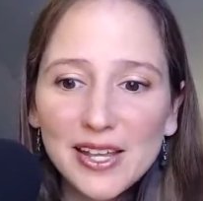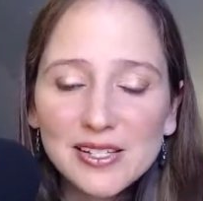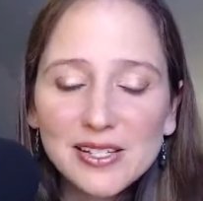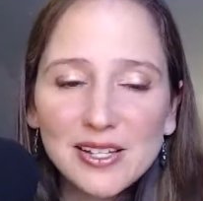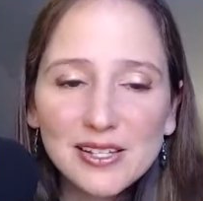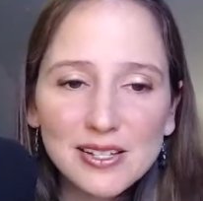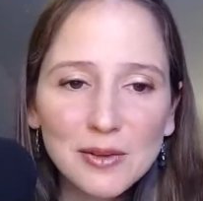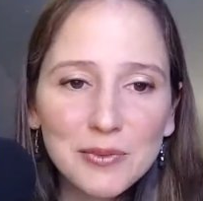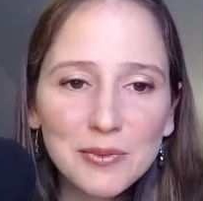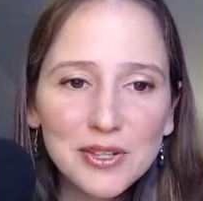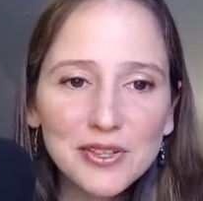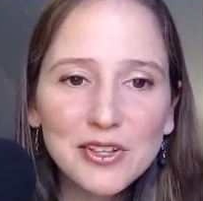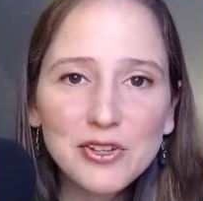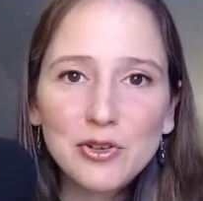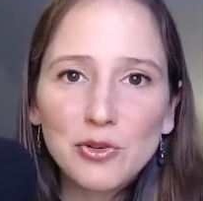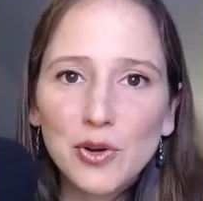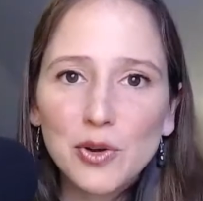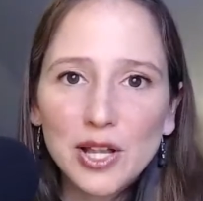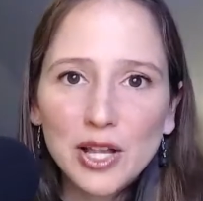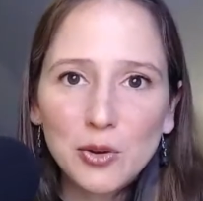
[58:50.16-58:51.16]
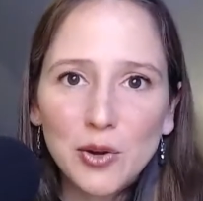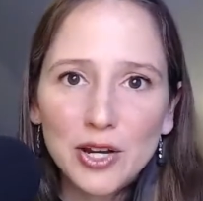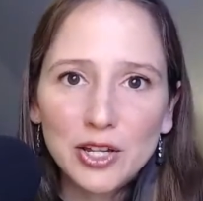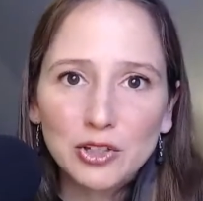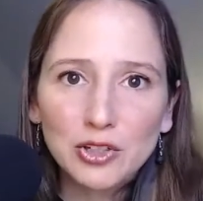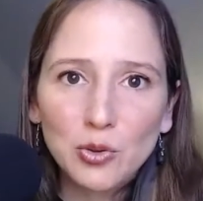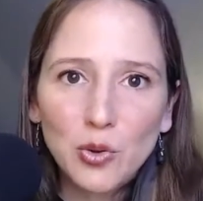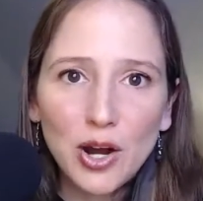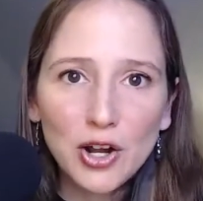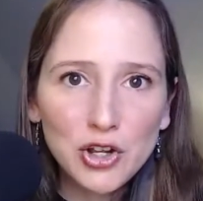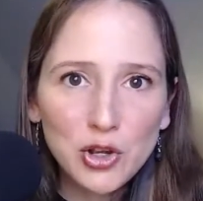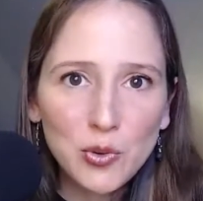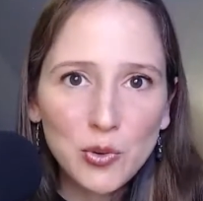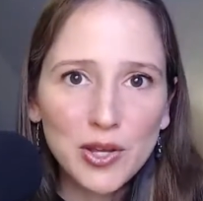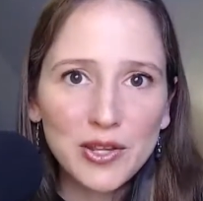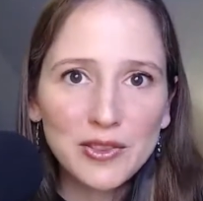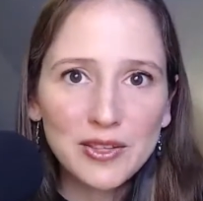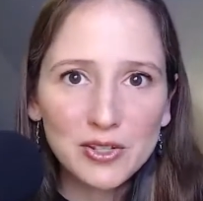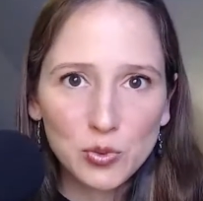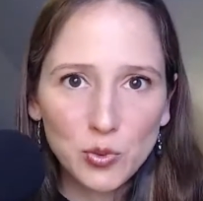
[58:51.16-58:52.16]
Is this something that you really want to do? Are
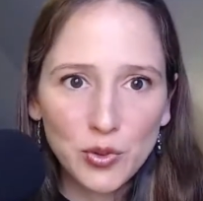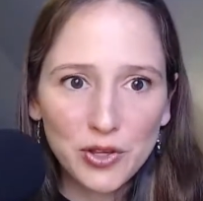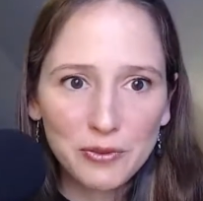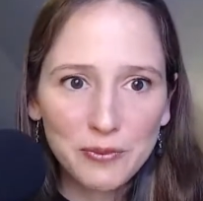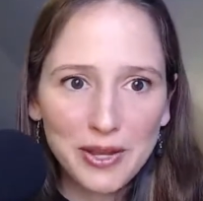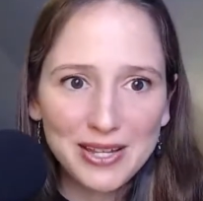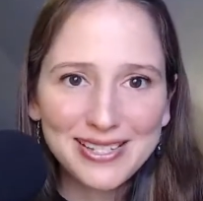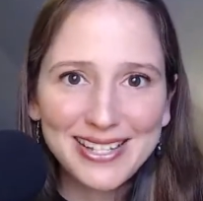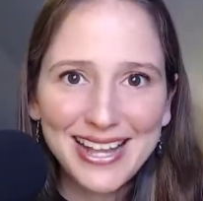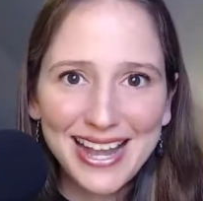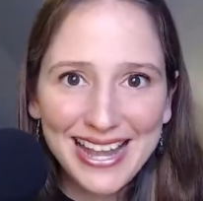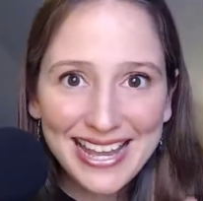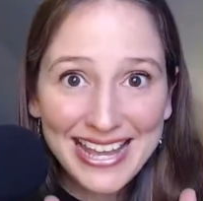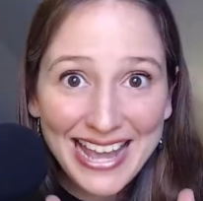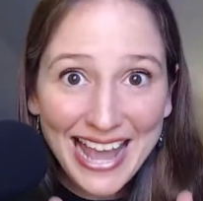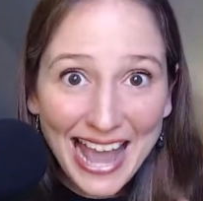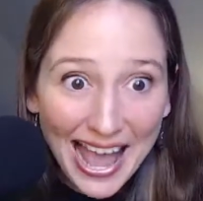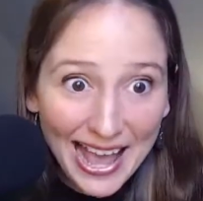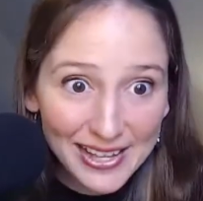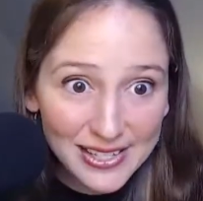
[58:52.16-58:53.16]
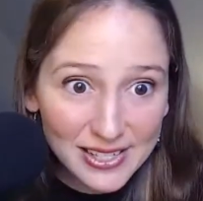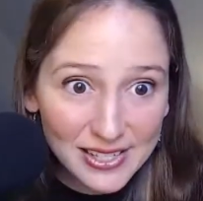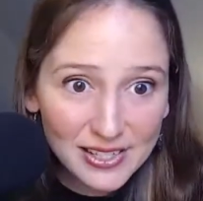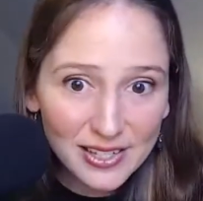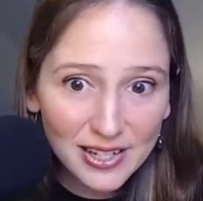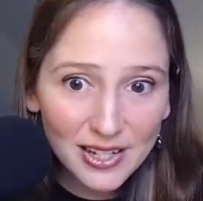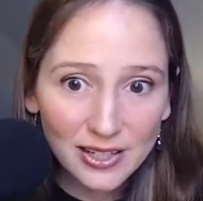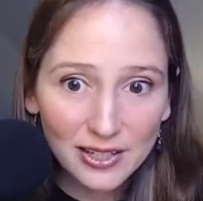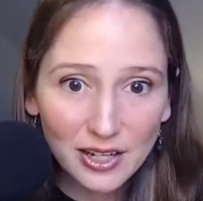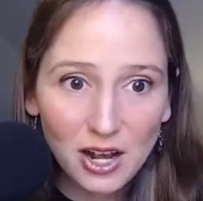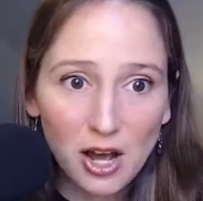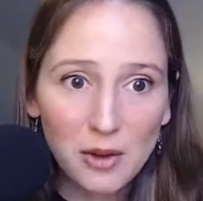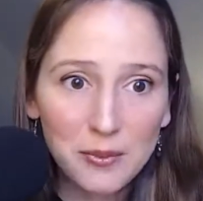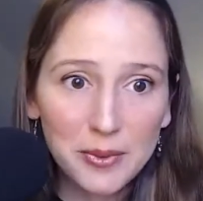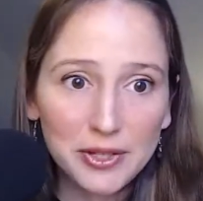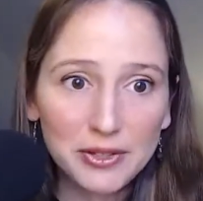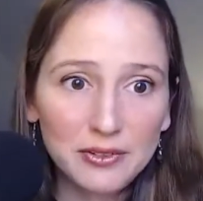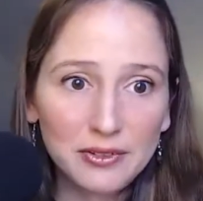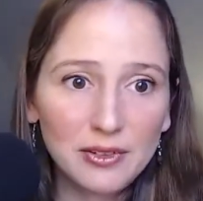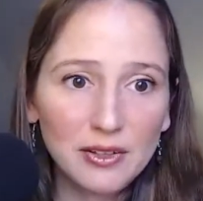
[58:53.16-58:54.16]
you in this with me? Say yes in the
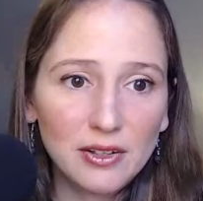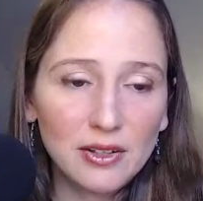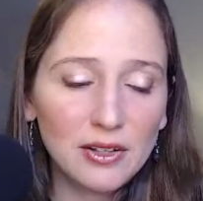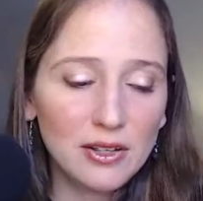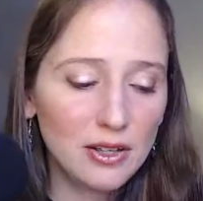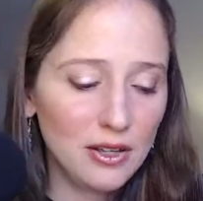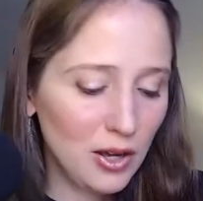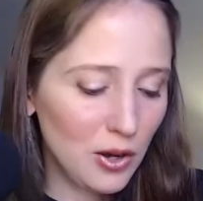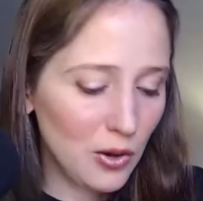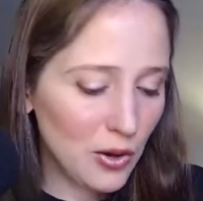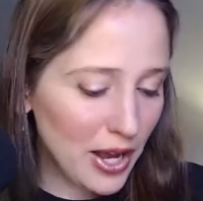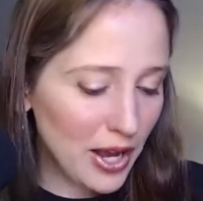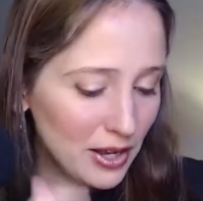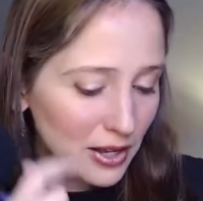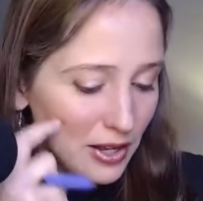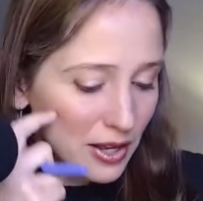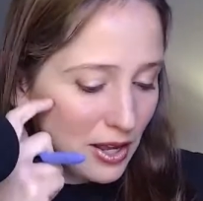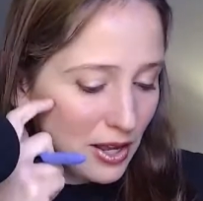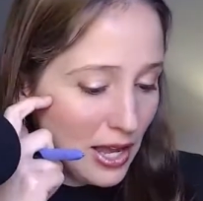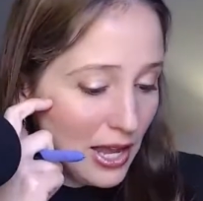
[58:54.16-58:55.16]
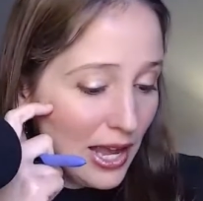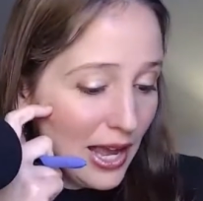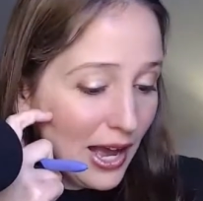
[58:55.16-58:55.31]
comments. Okay?